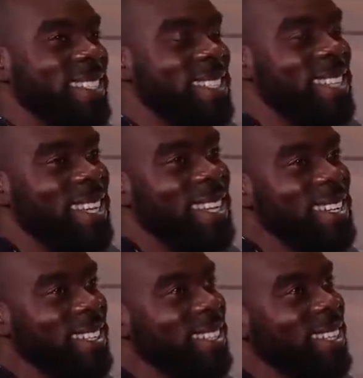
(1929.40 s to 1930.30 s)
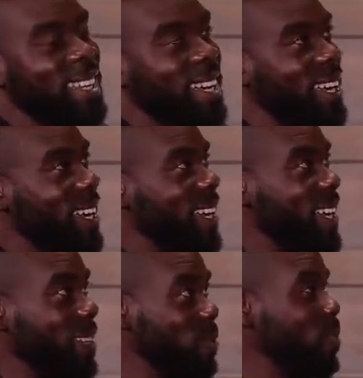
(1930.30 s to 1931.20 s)
Z. Mm.
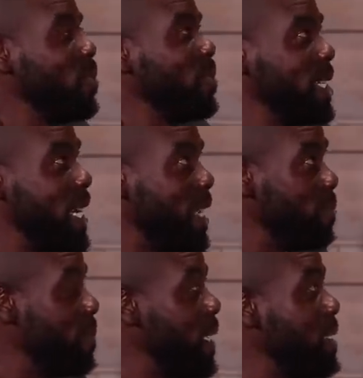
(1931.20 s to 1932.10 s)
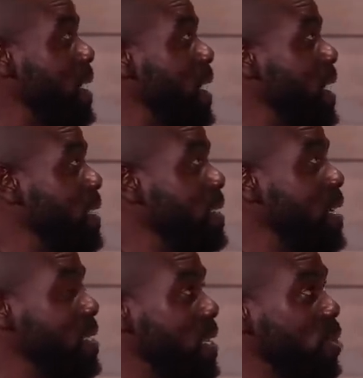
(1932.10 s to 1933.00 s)
And we got better as,
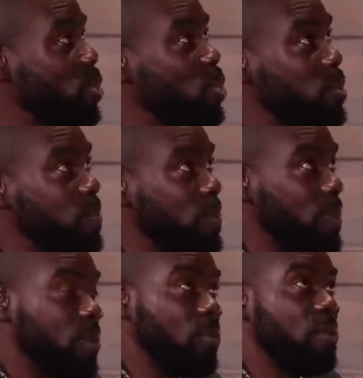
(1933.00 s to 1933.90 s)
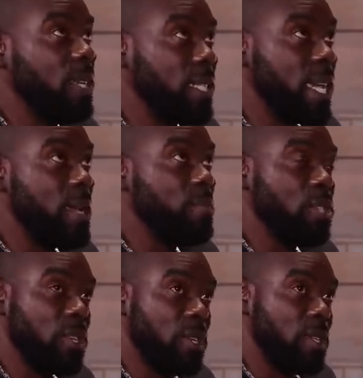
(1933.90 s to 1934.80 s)
as a group over time.
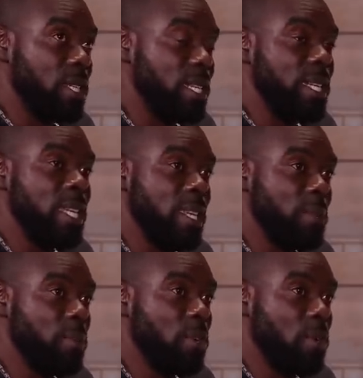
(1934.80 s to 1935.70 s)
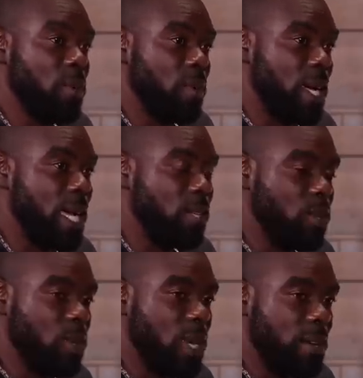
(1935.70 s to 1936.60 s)
So the name now had
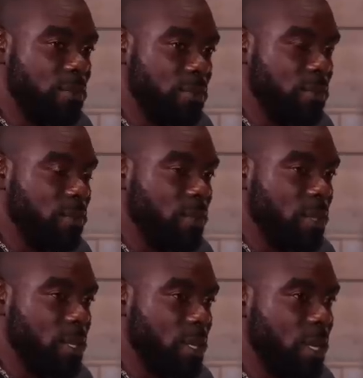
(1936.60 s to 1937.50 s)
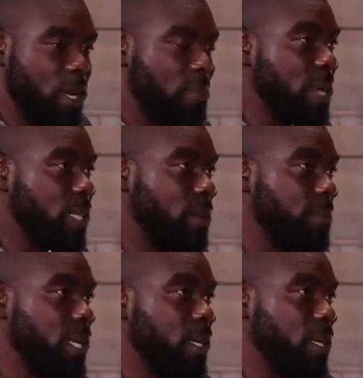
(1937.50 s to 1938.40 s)
to have a better
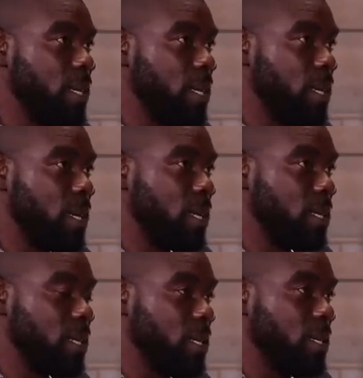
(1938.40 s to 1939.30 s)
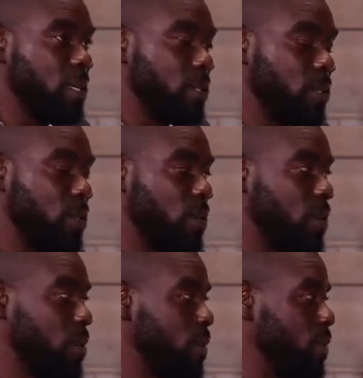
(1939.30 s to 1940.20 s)
meaning than that.
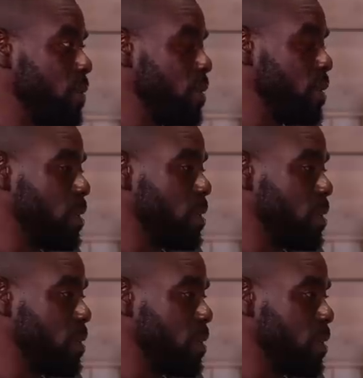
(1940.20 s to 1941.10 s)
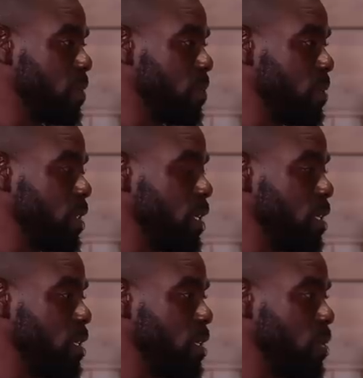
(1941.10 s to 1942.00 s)
So, you know, we
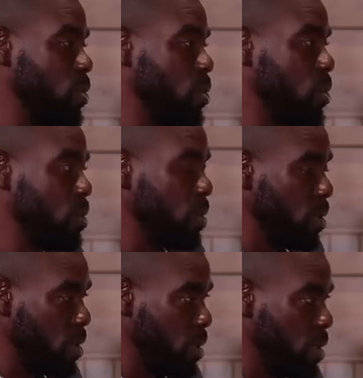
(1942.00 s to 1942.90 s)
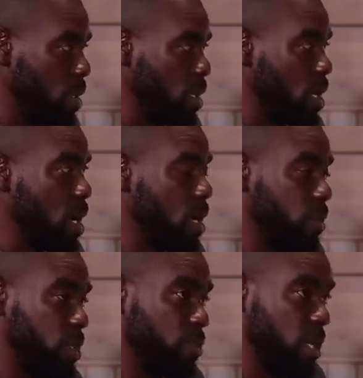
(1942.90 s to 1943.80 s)
change it to
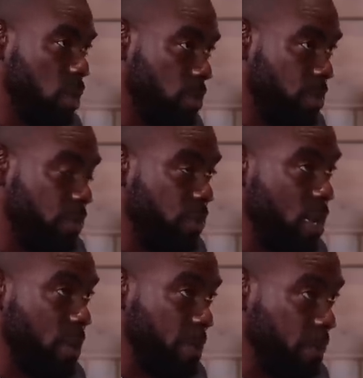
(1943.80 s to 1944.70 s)
always ready to perform.